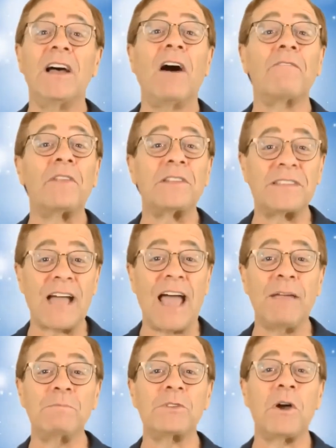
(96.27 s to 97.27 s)
of the
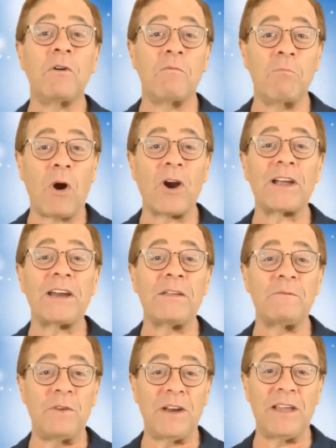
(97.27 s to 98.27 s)
types of
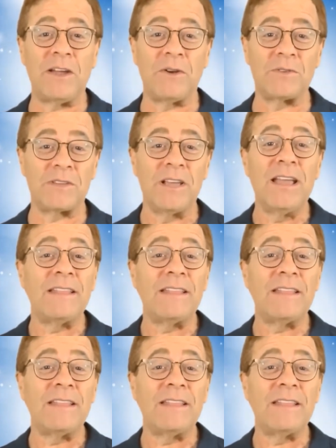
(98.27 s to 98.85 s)
marketing videos